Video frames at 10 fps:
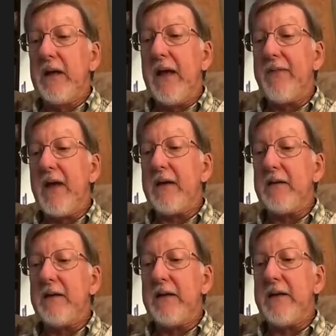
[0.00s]
And that
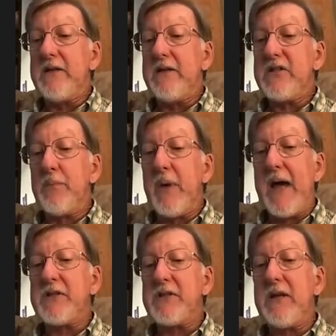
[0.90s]
in his
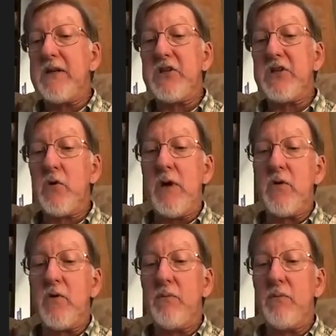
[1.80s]
capacity as curator